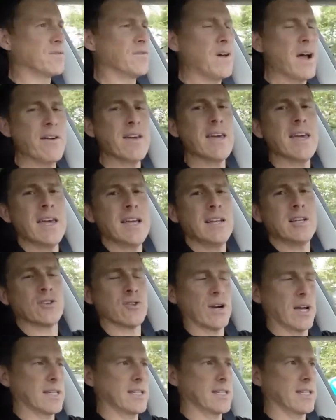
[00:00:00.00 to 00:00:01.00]
very
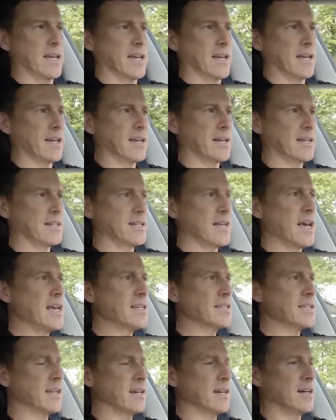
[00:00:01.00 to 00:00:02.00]
interesting.
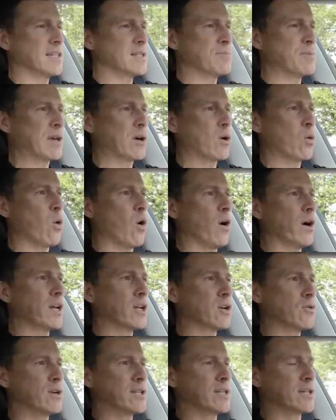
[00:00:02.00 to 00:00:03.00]
Tesla has been quite
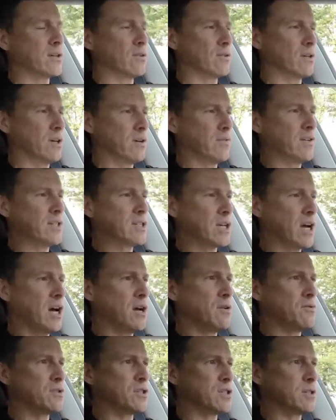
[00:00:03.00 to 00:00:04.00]
critical of its
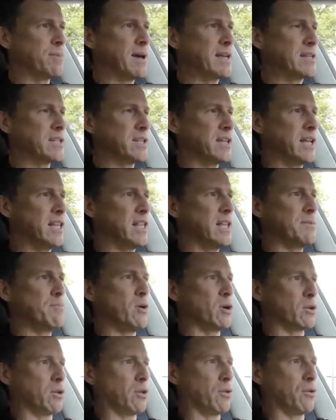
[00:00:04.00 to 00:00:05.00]
own suspension in the
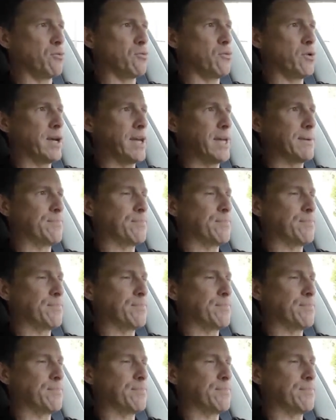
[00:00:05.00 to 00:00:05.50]
Model 3.